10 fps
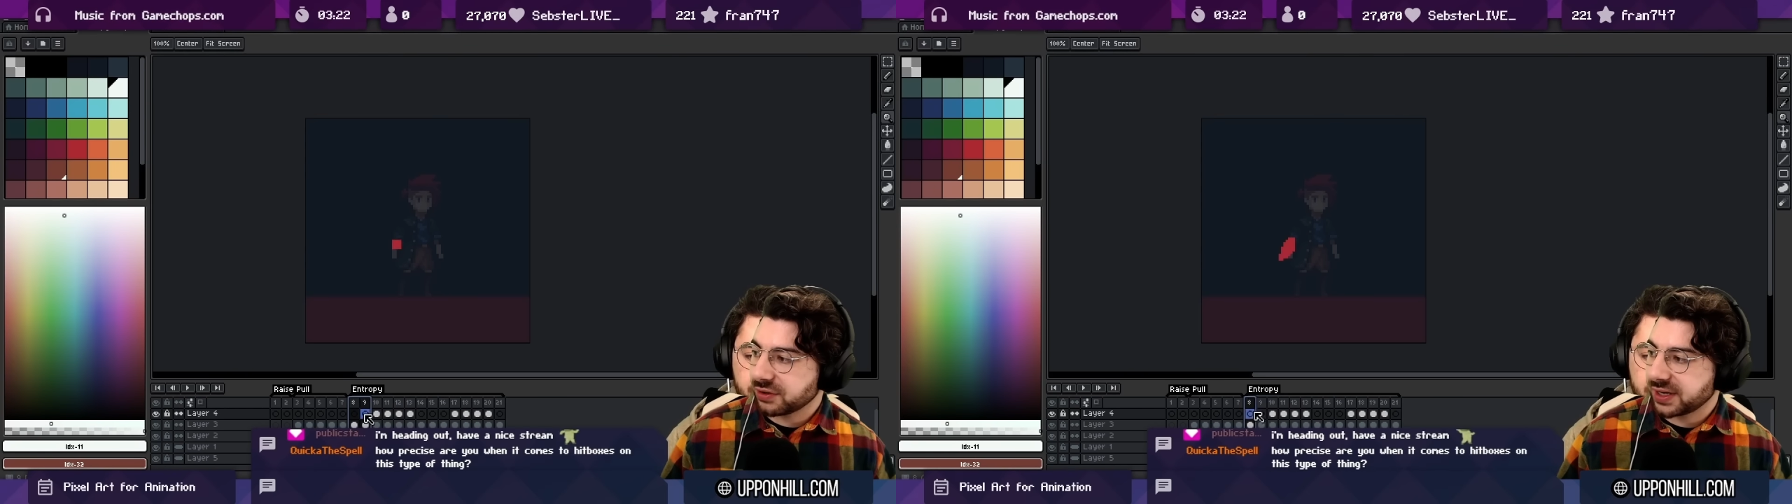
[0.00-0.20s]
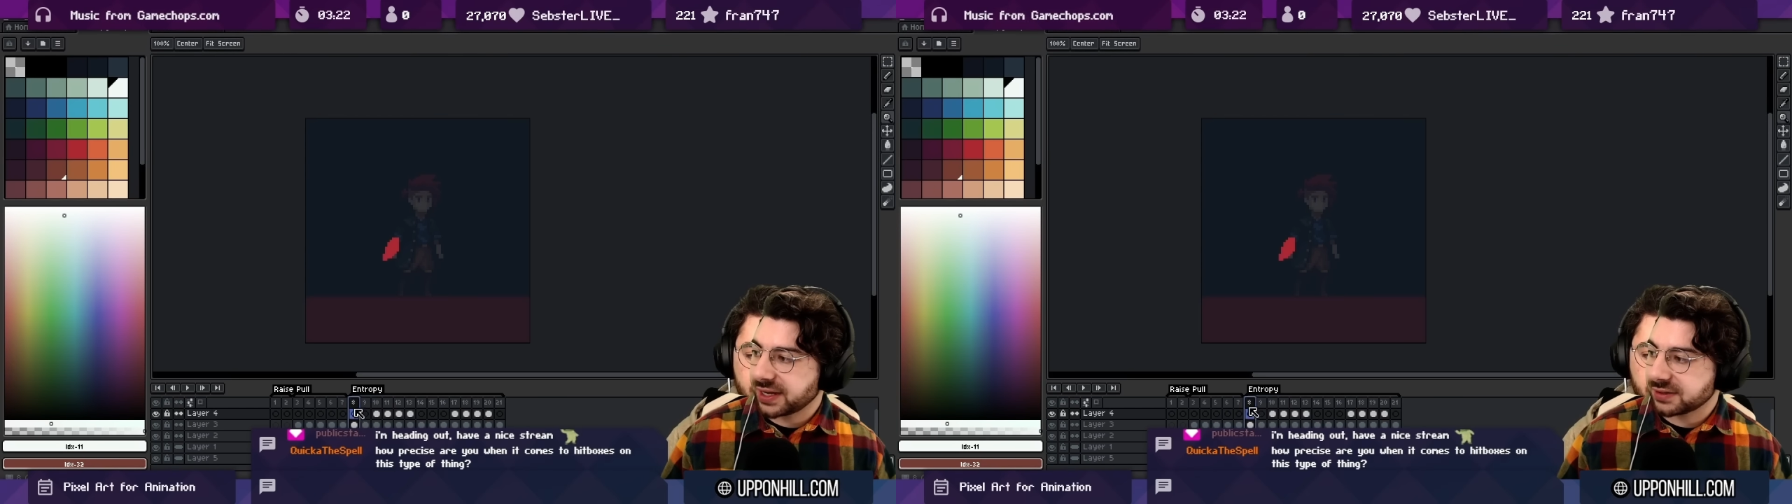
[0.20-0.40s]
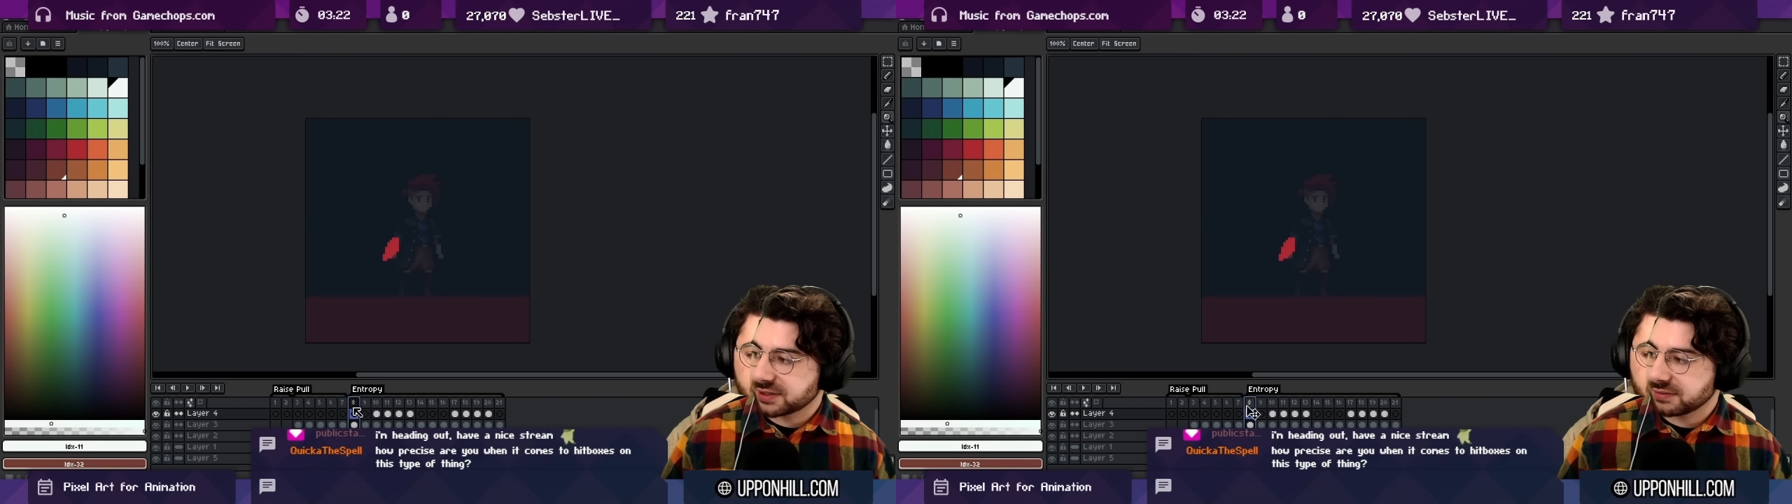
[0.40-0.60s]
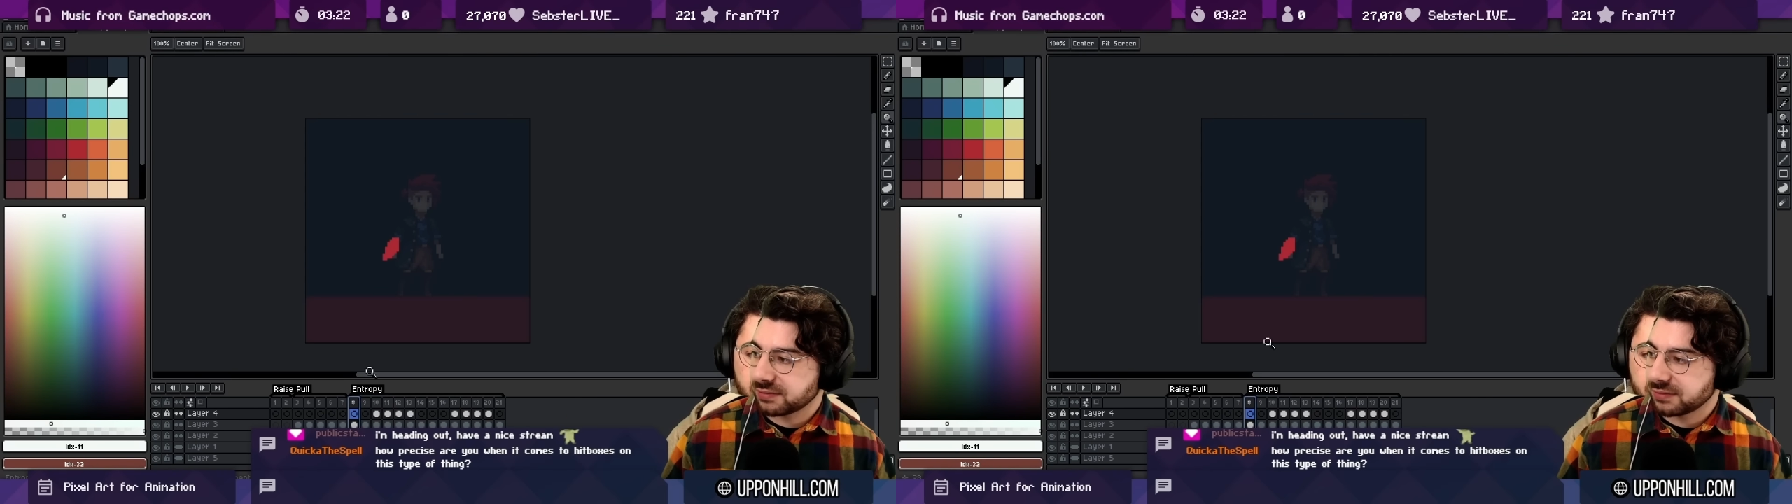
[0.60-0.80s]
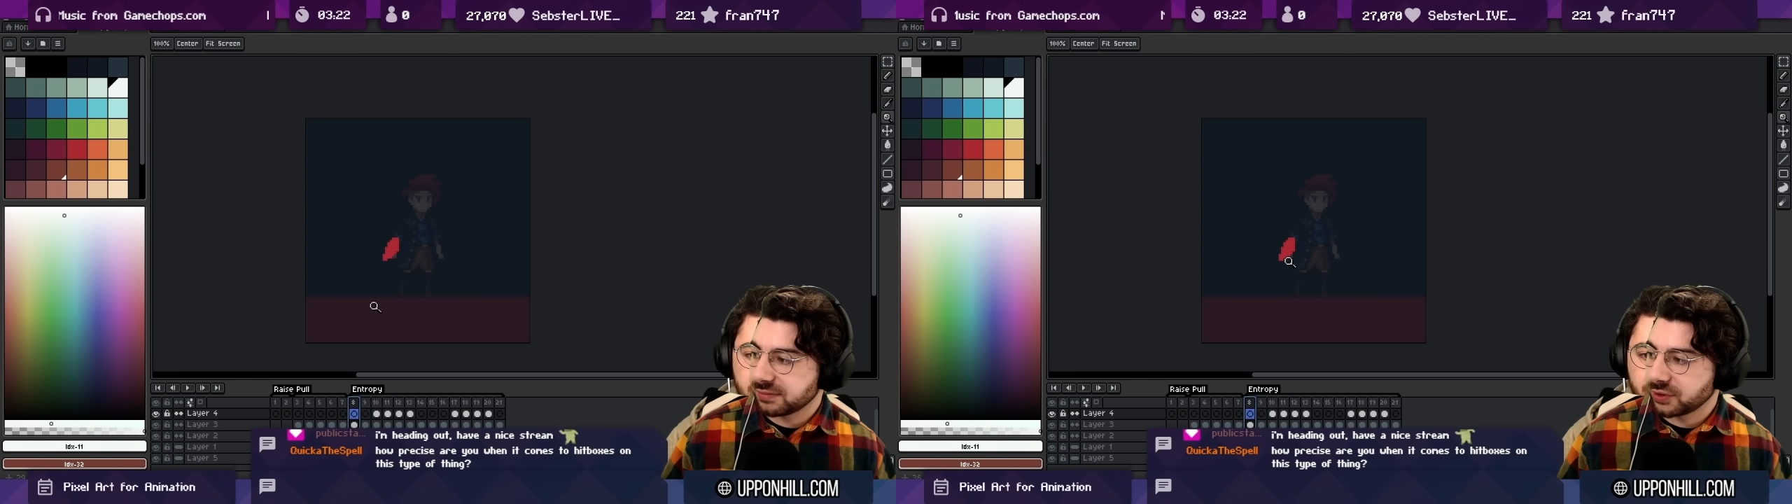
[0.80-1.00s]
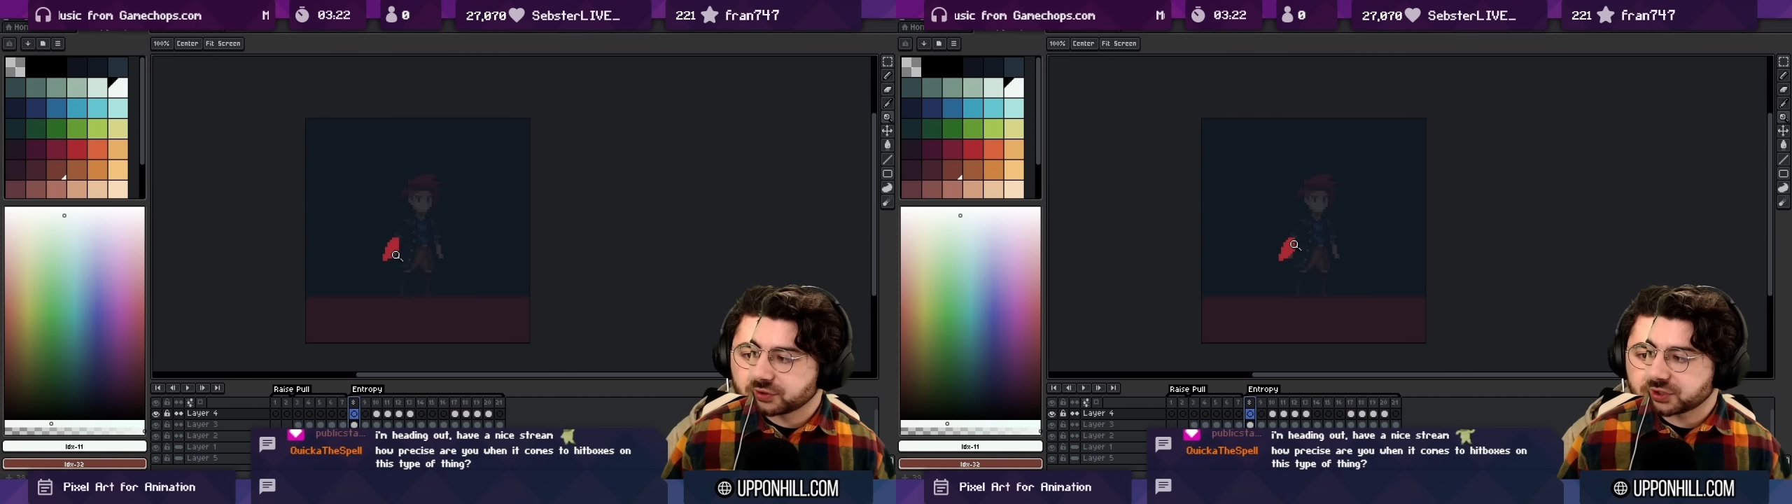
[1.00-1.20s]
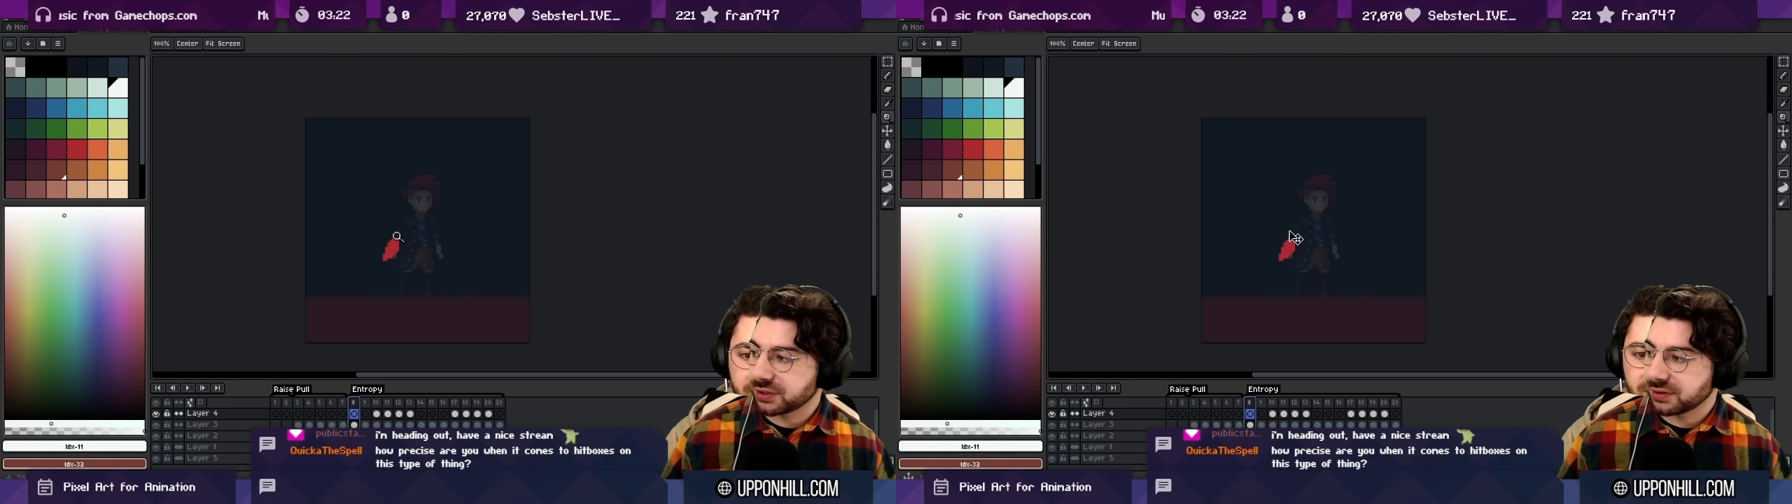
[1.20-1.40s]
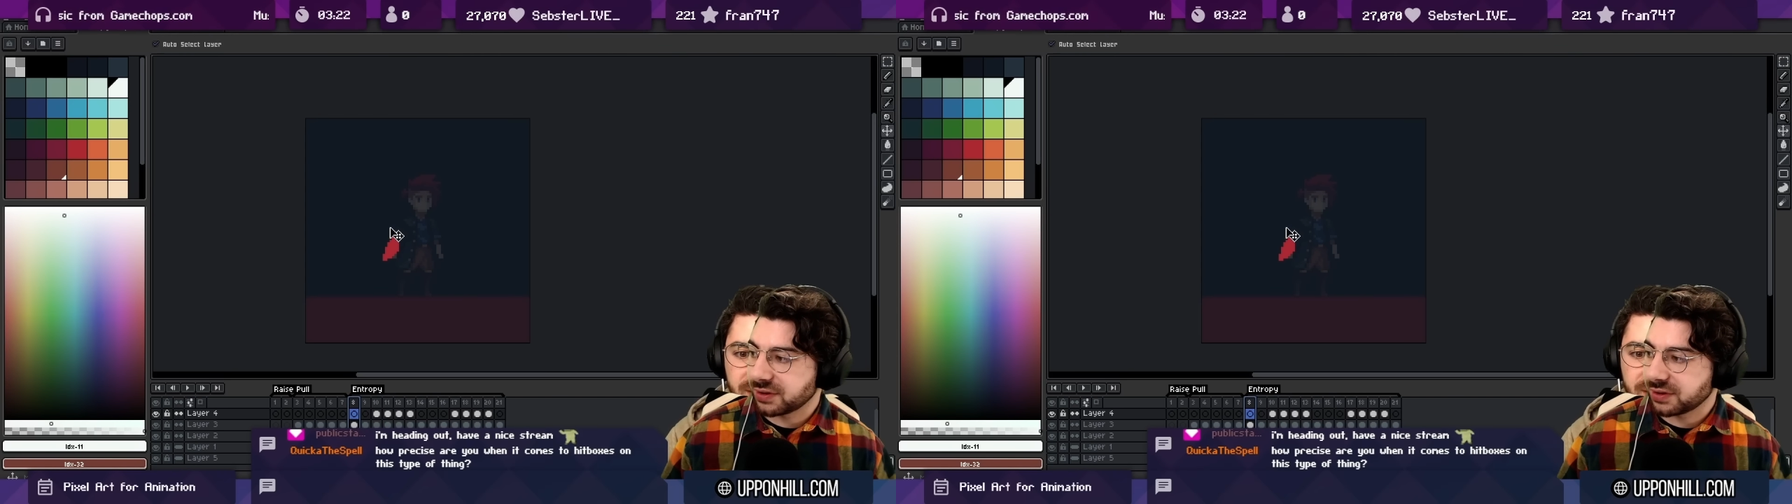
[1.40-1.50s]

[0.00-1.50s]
create some motion